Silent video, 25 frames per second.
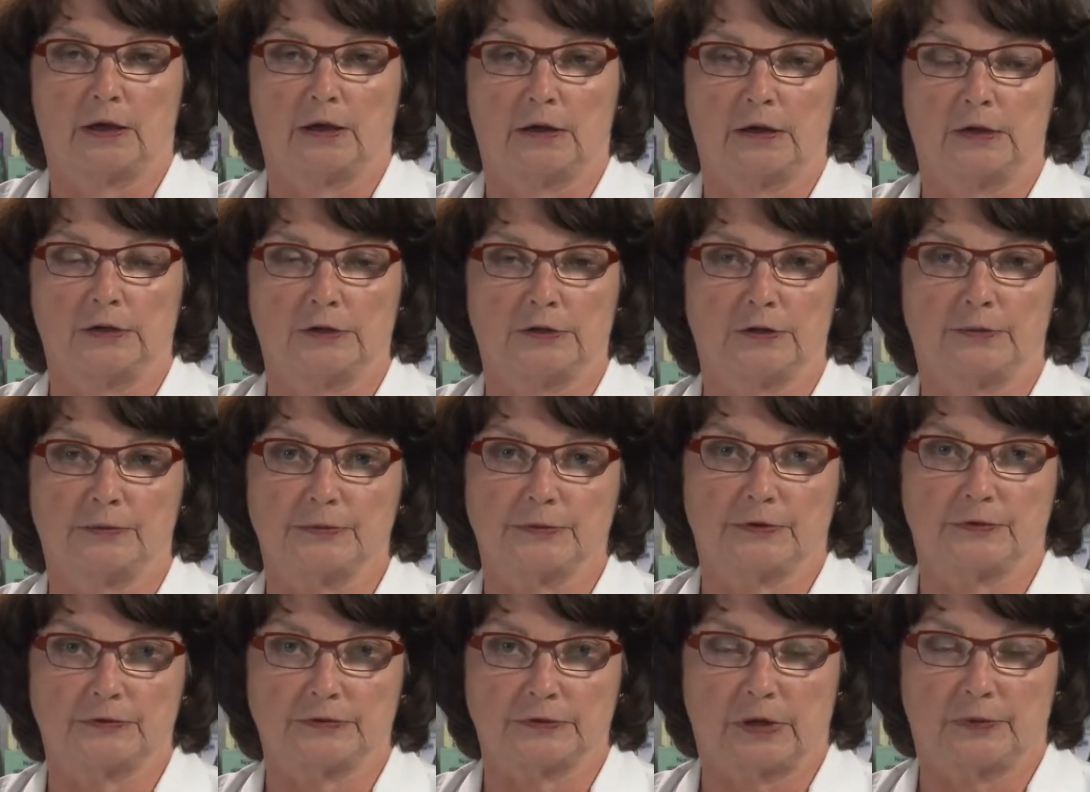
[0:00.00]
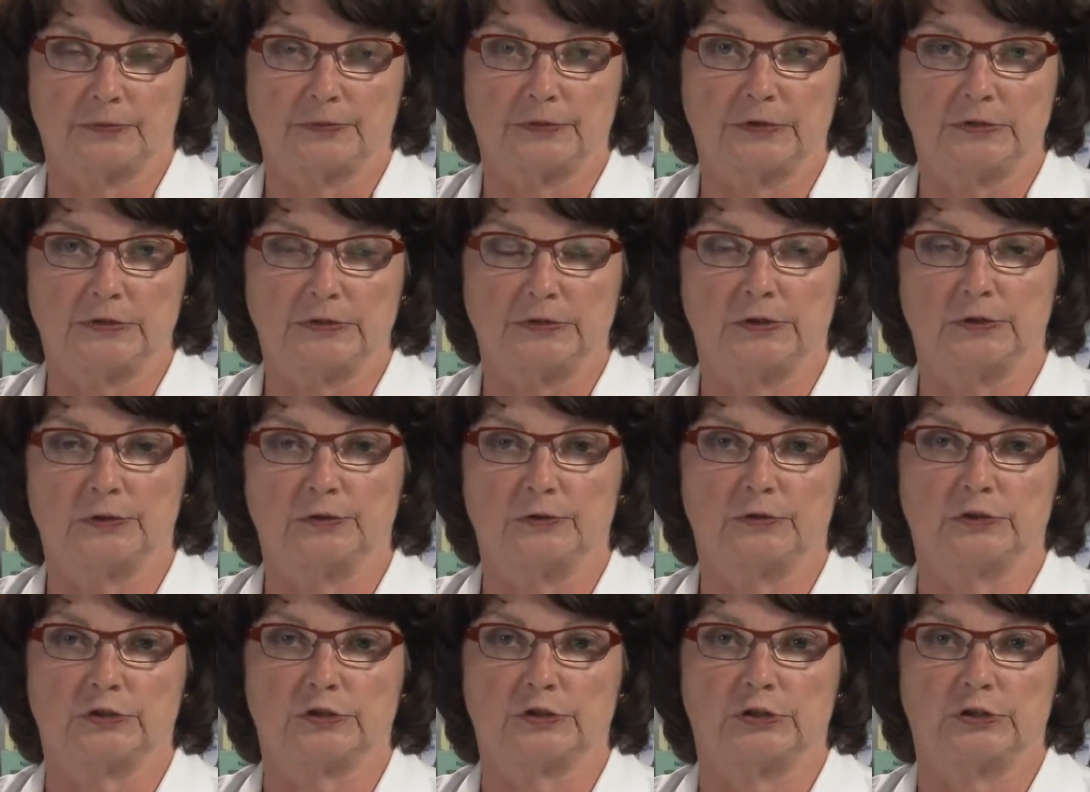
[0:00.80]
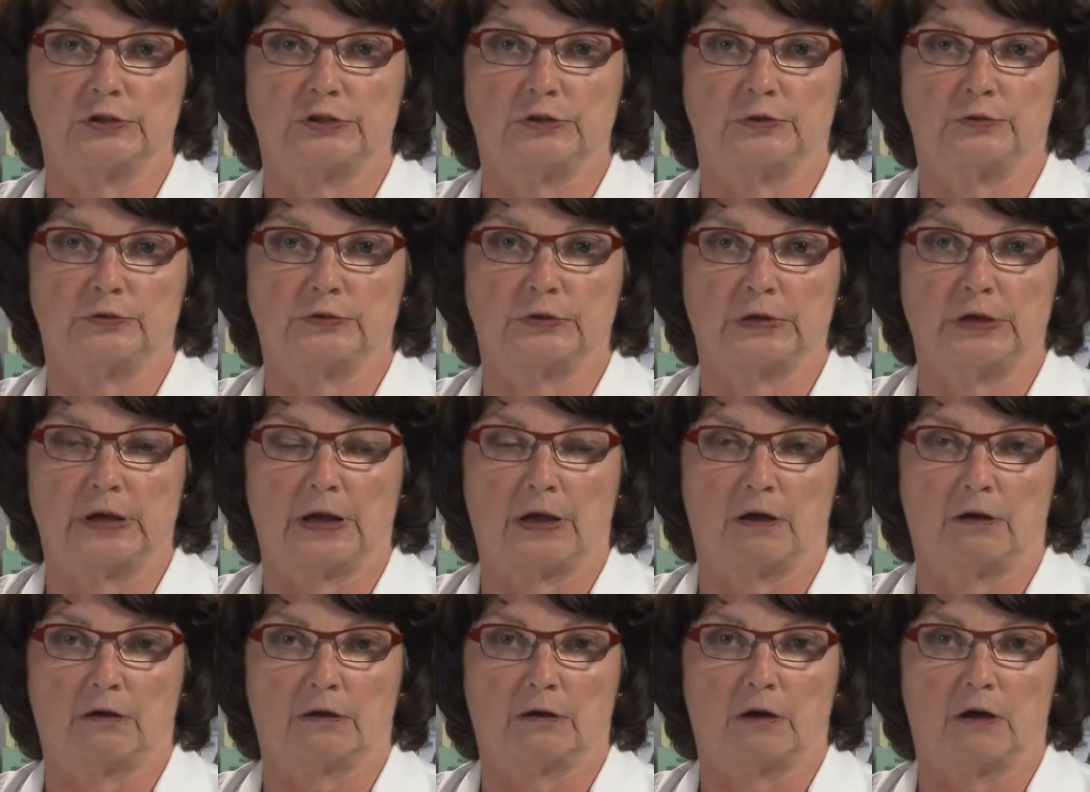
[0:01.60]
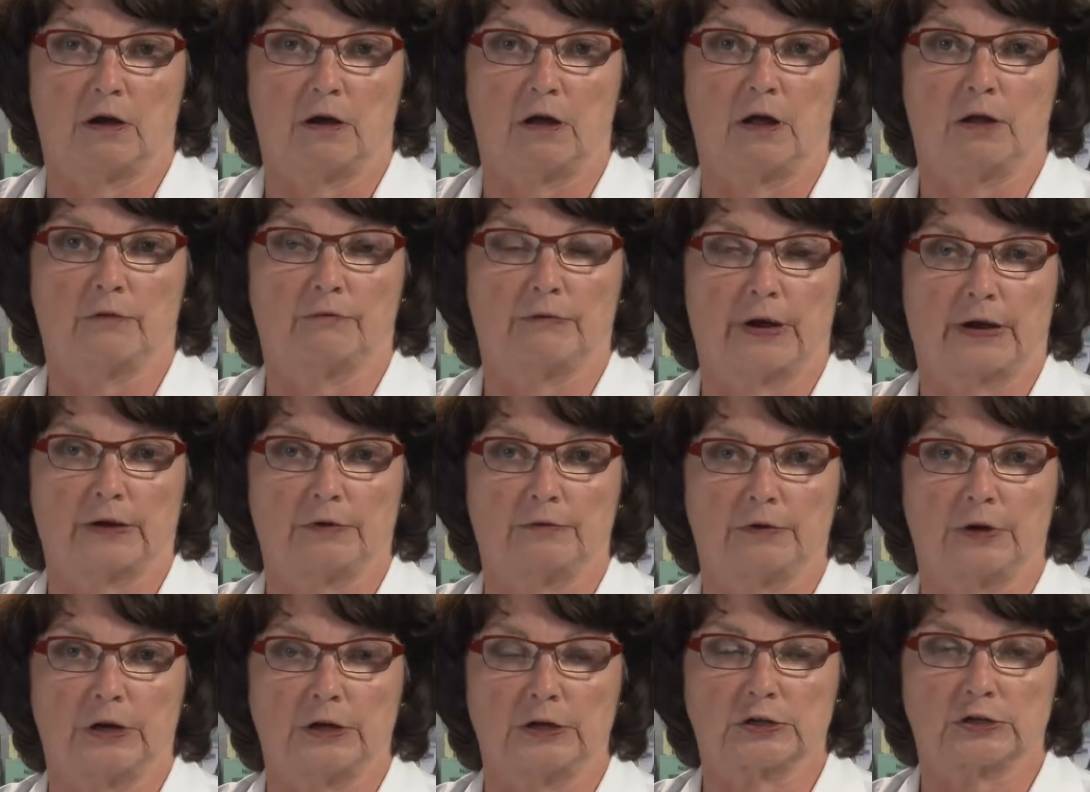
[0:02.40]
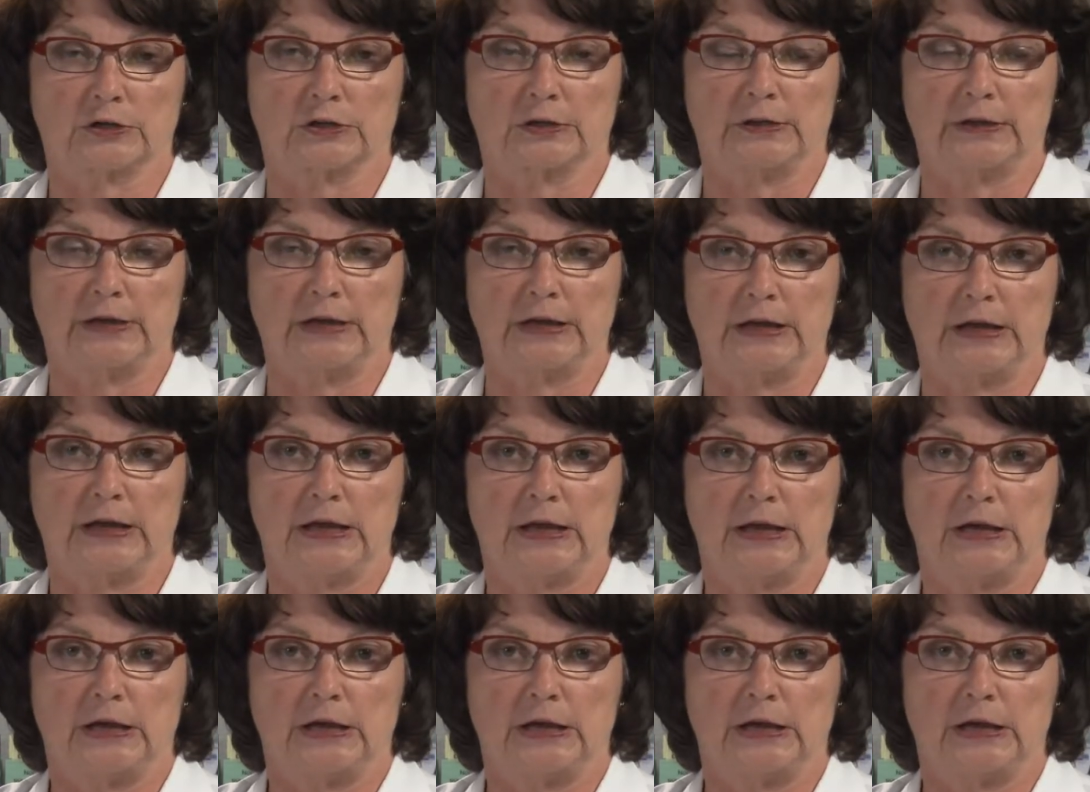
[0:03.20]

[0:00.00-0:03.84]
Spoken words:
In terms of substance use, she's using alcohol recreationally.